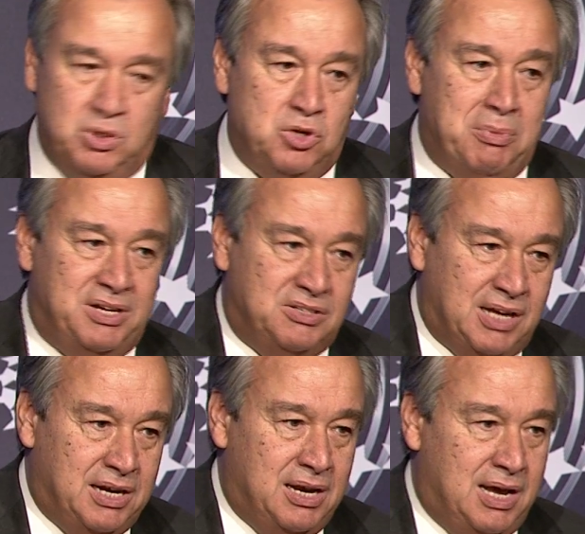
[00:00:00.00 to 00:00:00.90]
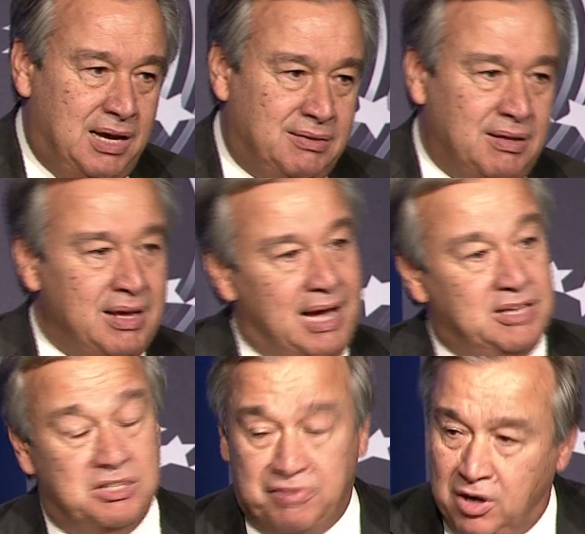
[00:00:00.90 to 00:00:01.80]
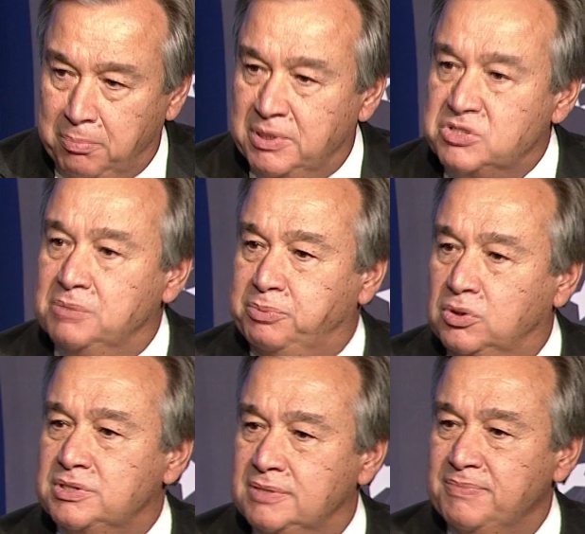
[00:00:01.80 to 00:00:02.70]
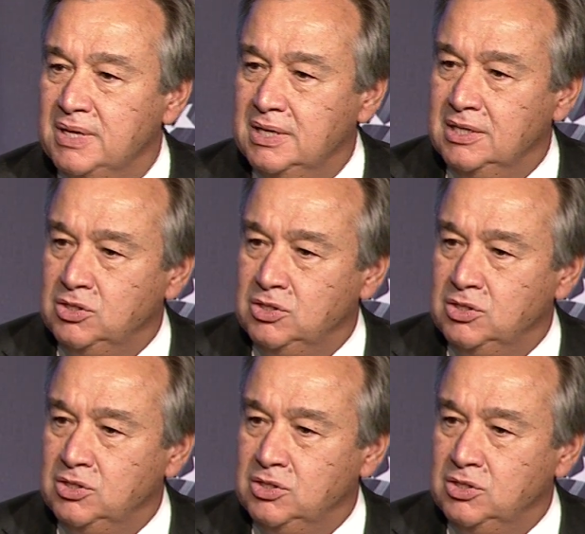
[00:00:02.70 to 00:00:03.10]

between humanitarian aid and development support,